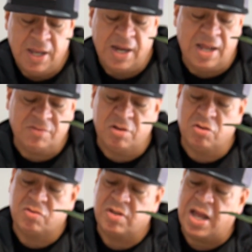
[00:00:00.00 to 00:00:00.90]
it has a
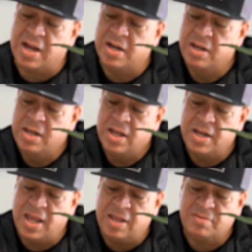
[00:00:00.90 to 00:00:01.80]
little slot,
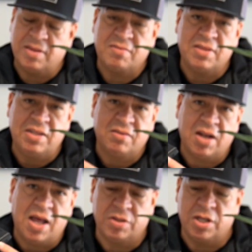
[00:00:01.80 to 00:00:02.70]
an SSD
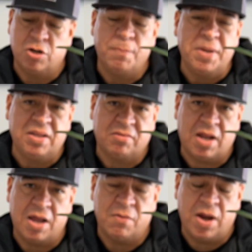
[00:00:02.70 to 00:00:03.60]
slot, the little mini slot,